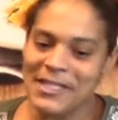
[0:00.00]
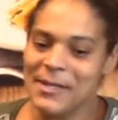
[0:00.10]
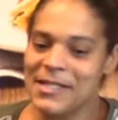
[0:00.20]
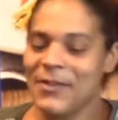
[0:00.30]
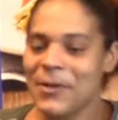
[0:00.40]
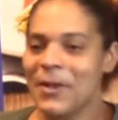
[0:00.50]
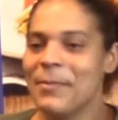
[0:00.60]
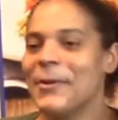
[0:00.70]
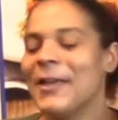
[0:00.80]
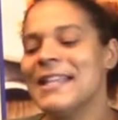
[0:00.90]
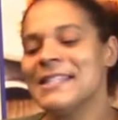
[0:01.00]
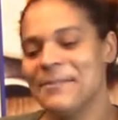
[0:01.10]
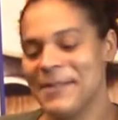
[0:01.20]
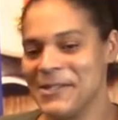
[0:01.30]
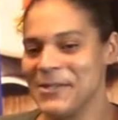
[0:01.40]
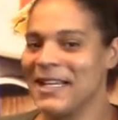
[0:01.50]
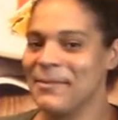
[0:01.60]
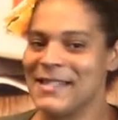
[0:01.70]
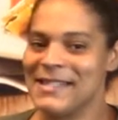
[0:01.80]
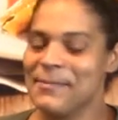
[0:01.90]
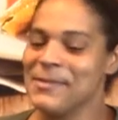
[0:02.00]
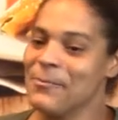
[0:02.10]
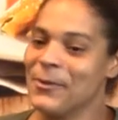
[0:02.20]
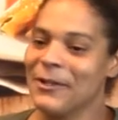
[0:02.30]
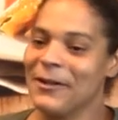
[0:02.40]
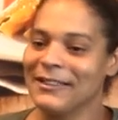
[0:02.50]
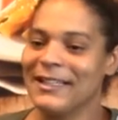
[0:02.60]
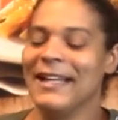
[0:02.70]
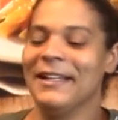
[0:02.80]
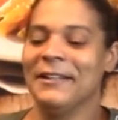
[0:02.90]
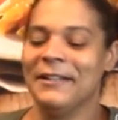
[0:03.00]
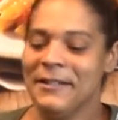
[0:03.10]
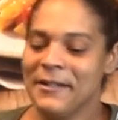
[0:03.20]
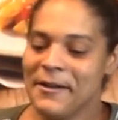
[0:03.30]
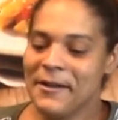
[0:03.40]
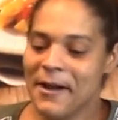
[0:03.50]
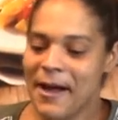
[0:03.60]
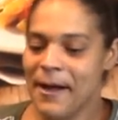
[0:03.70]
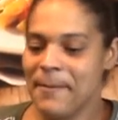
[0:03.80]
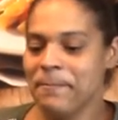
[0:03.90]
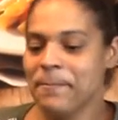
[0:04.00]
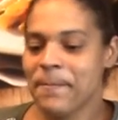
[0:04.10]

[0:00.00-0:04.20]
because if you don't communicate, something's going to get messed up somewhere along the line.